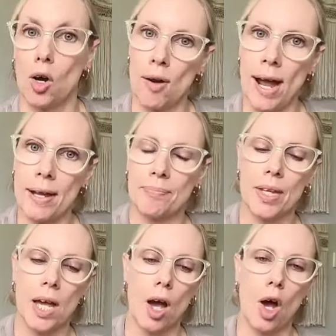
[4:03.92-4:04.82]
All right.
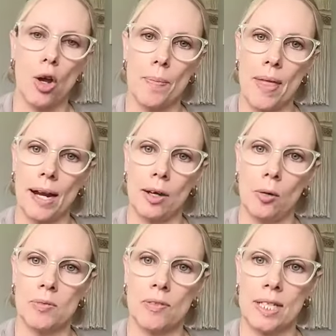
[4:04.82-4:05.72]
Hope that
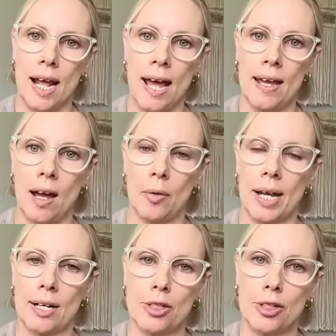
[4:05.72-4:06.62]
helps for today. I will
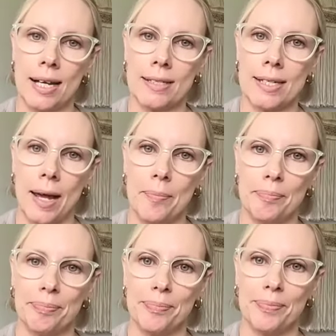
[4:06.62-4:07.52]
catch you next
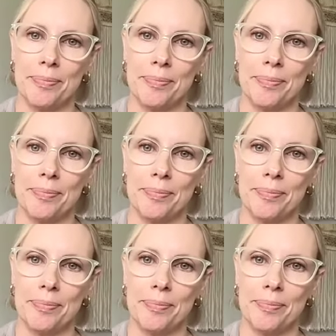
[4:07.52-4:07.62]
time.